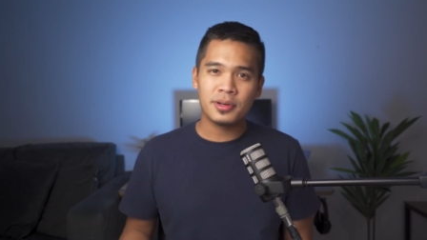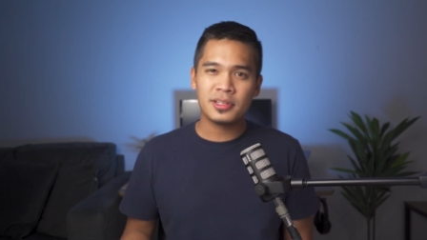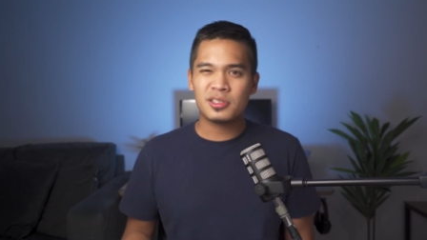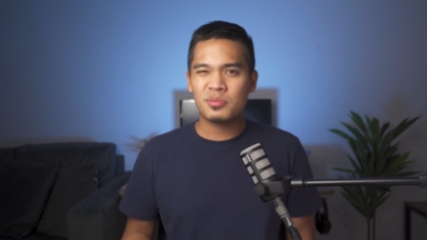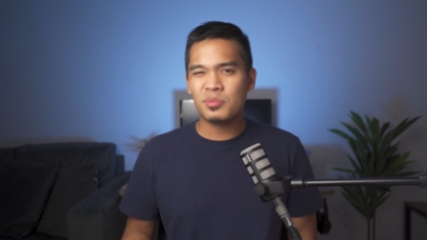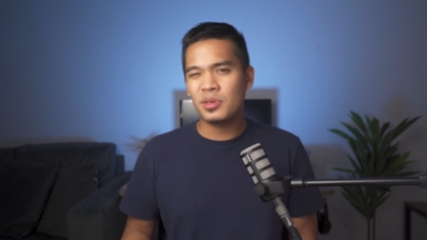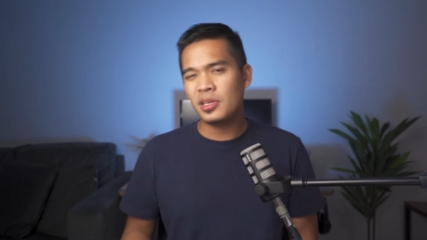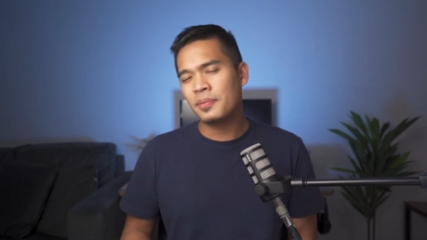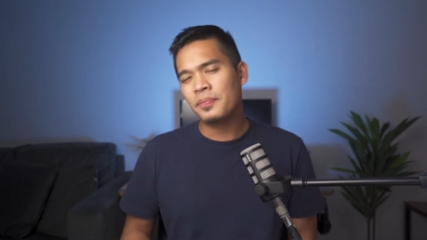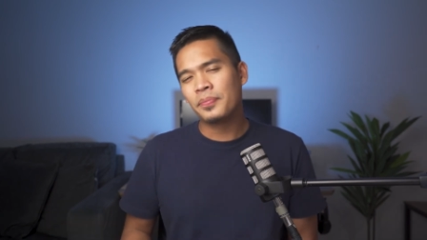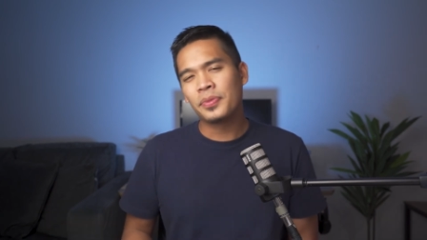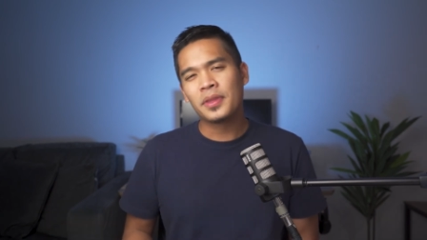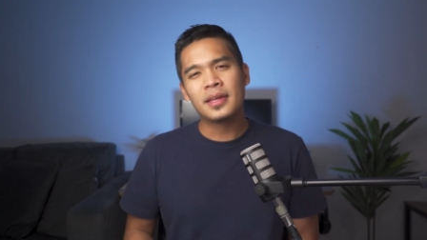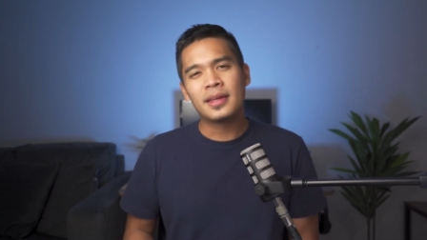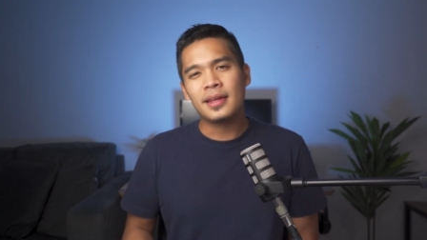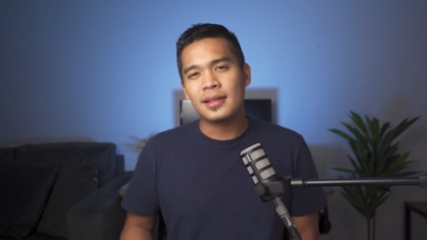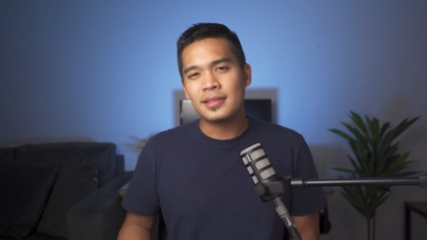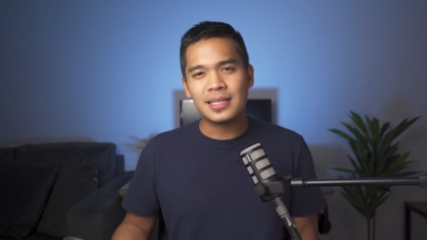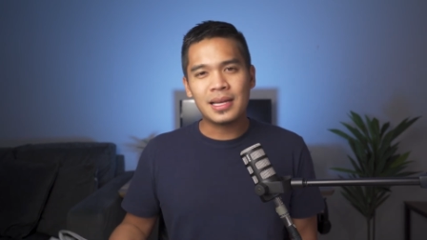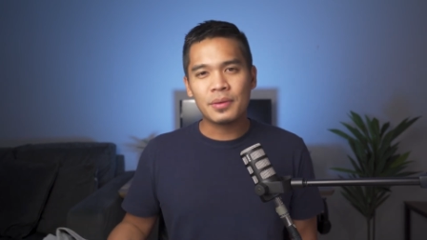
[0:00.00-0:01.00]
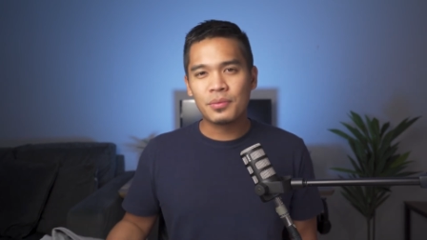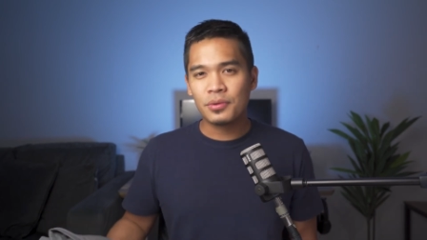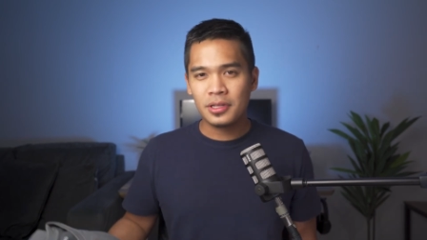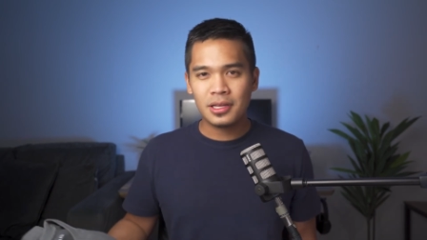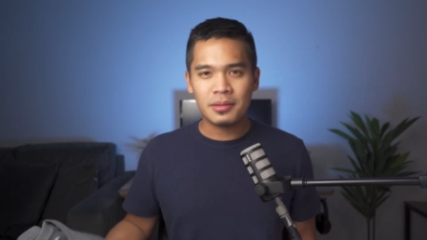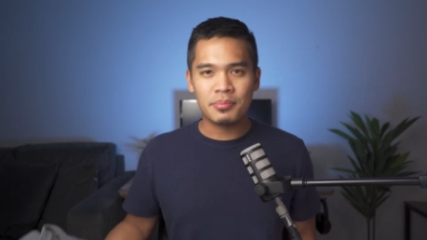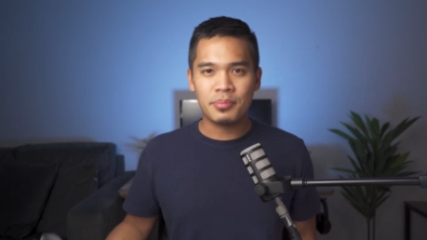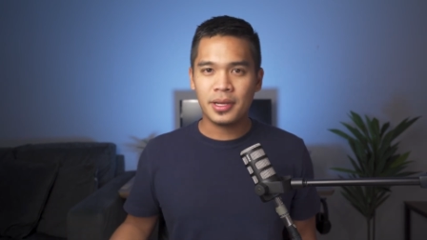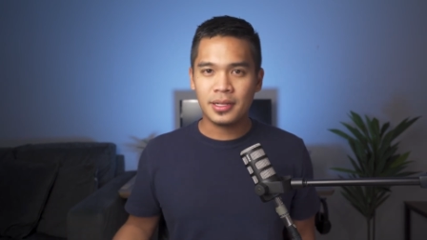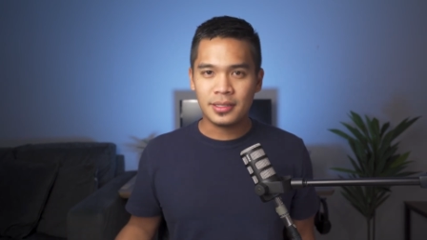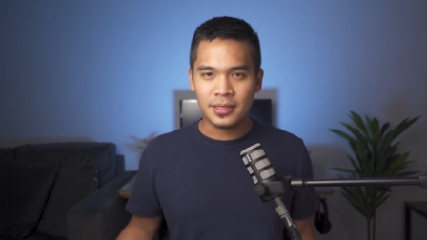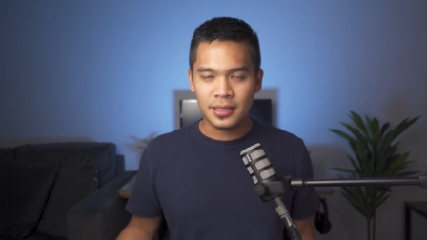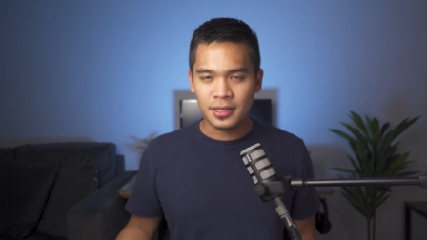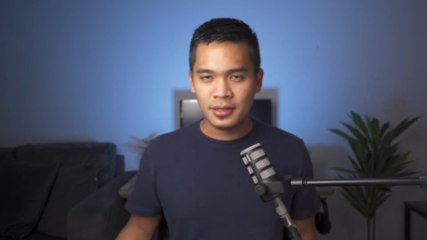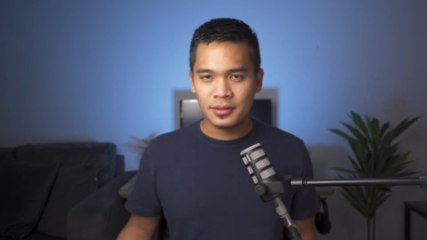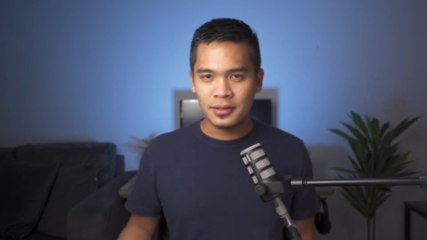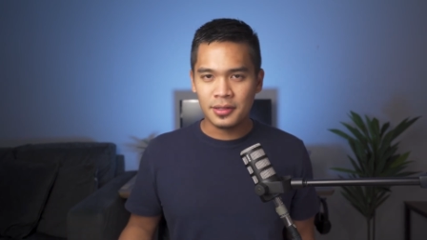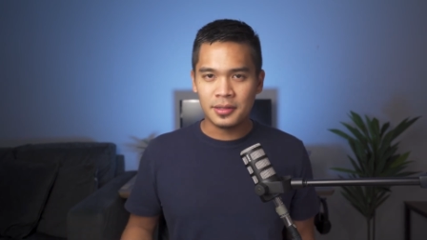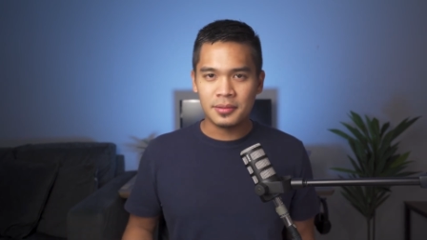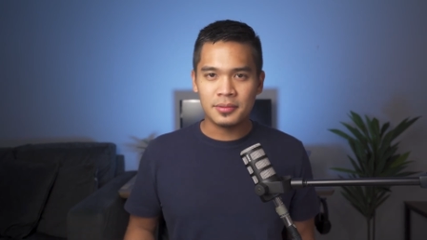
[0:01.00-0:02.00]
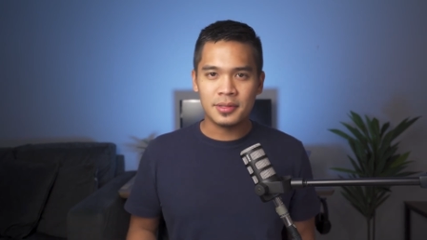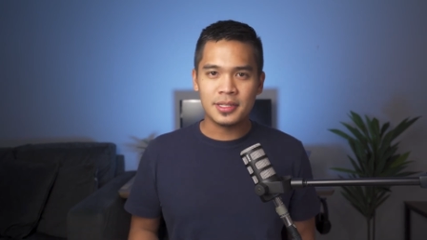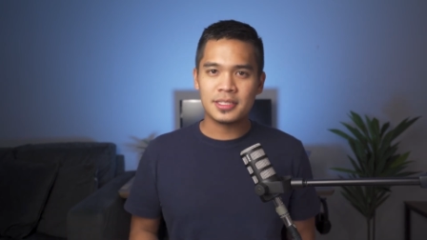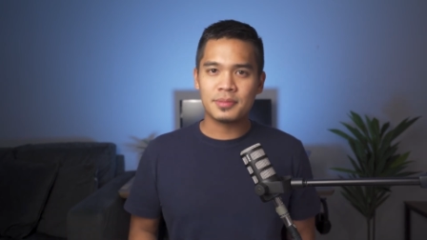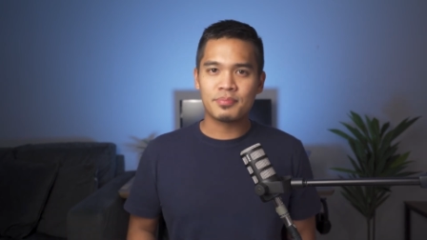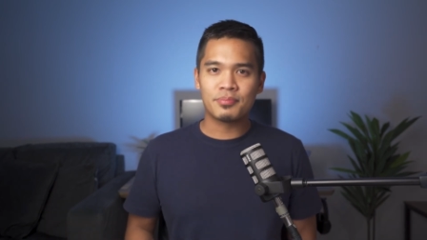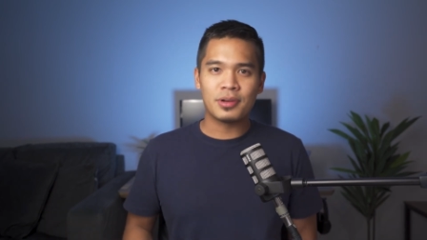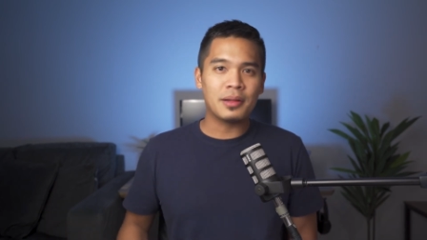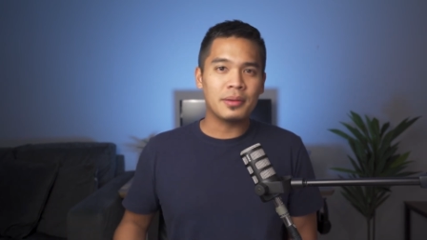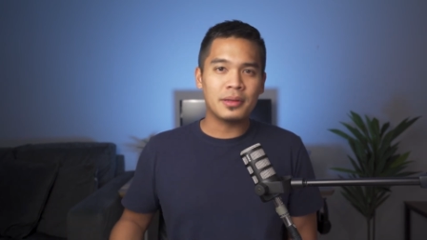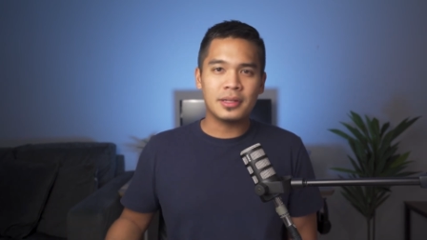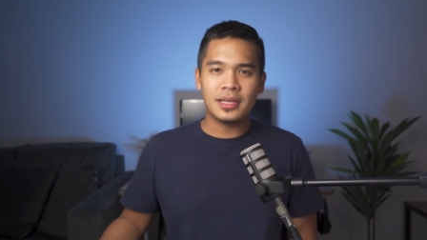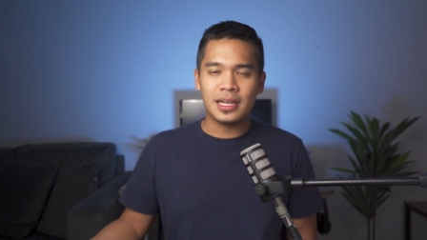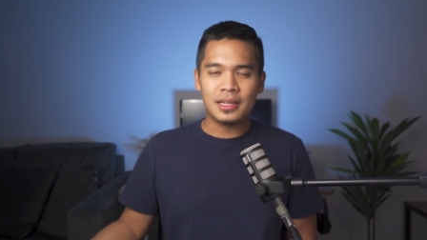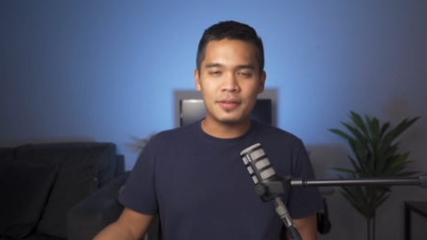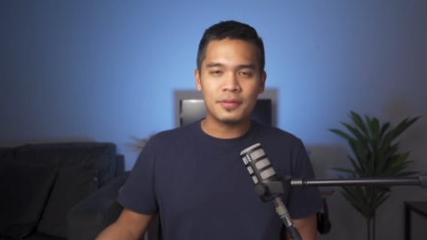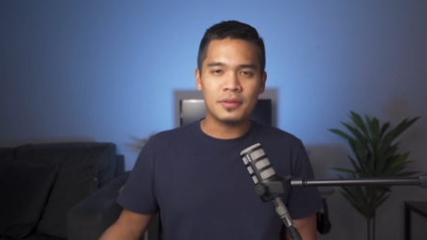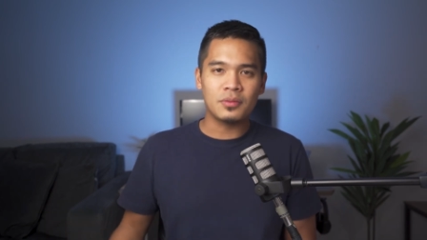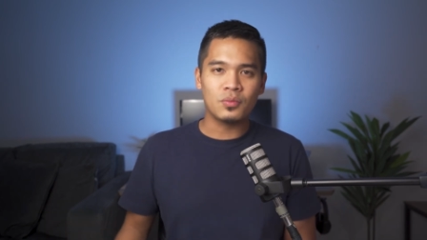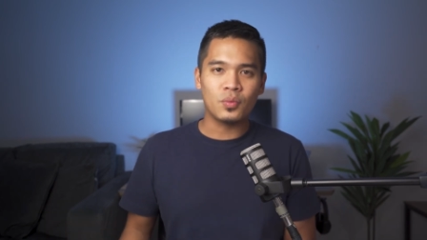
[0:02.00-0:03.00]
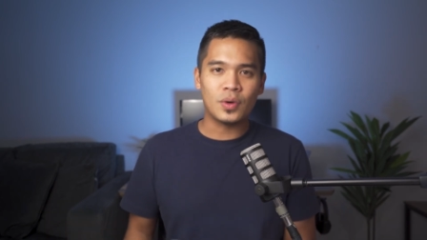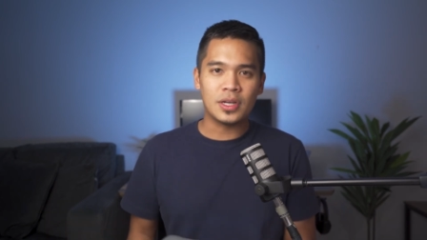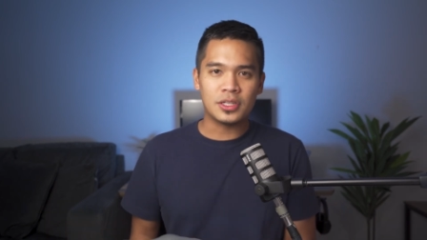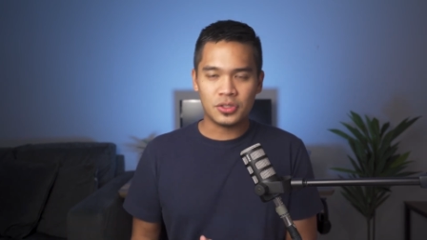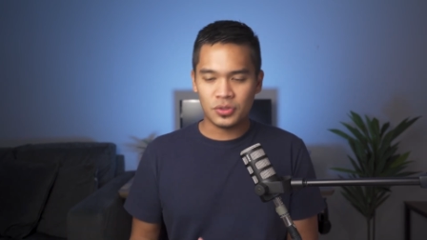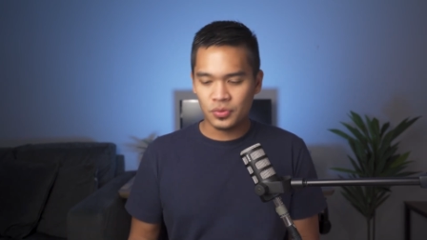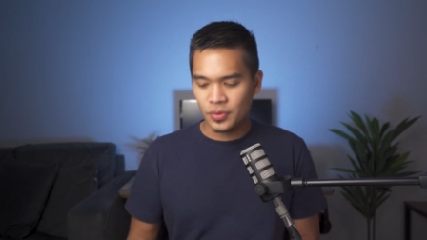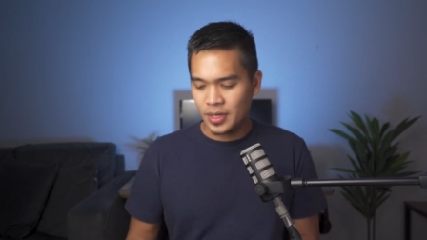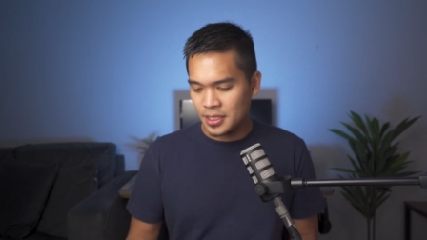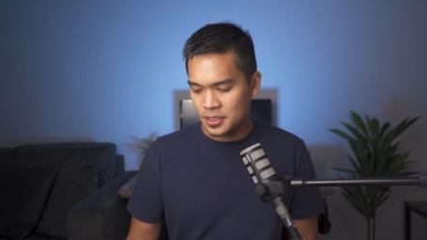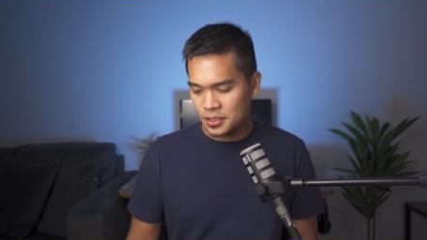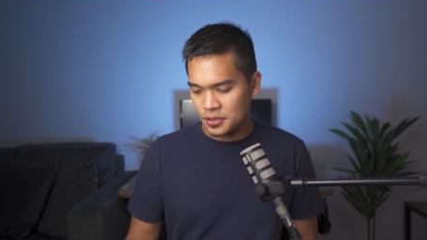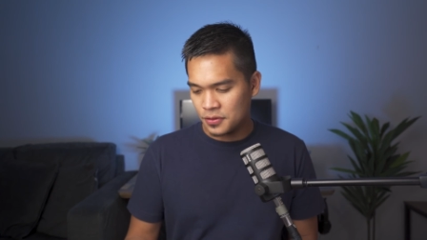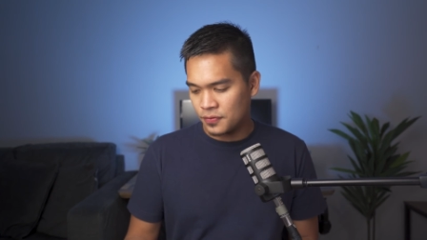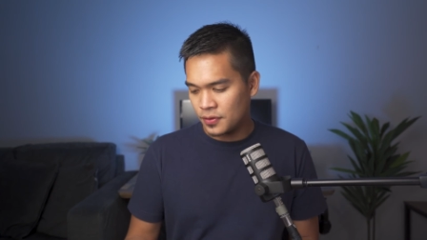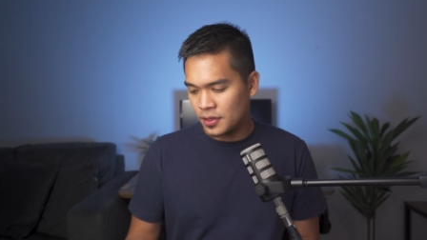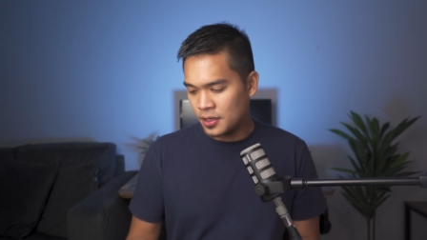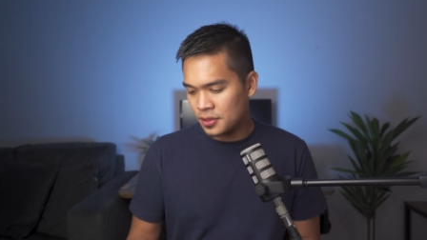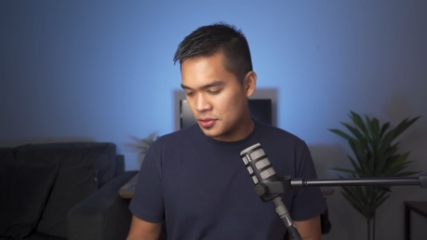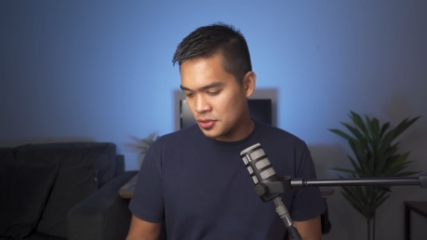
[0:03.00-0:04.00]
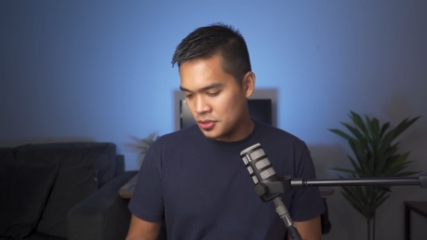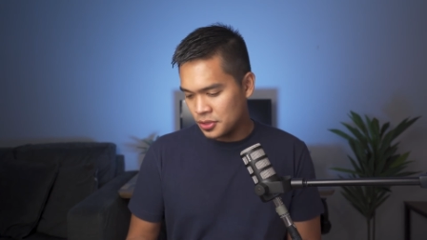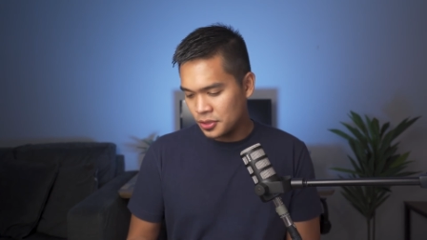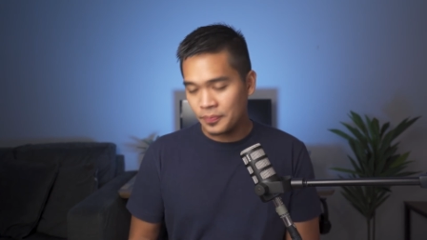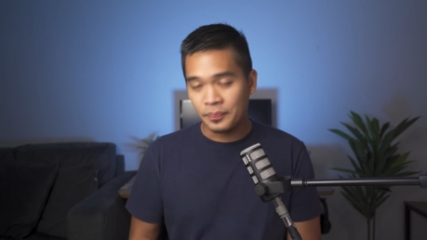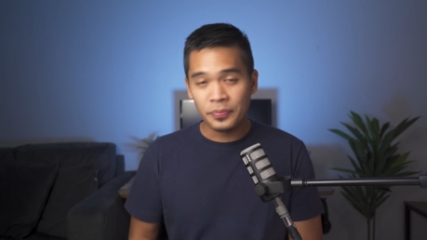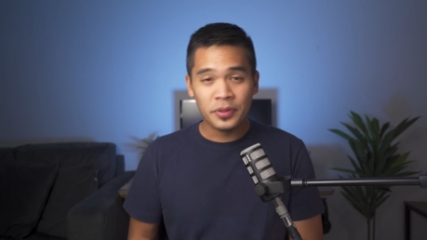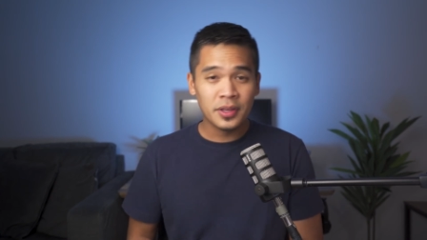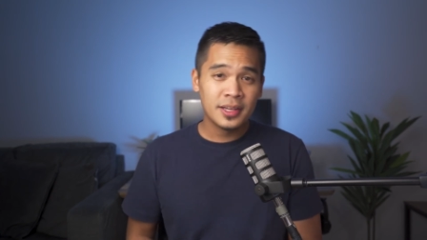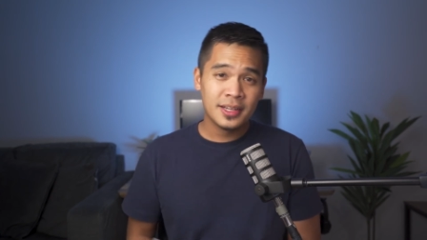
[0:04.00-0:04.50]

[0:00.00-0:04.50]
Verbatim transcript: But to me, it's not really a big deal and it's probably not even Western Rise's fault. So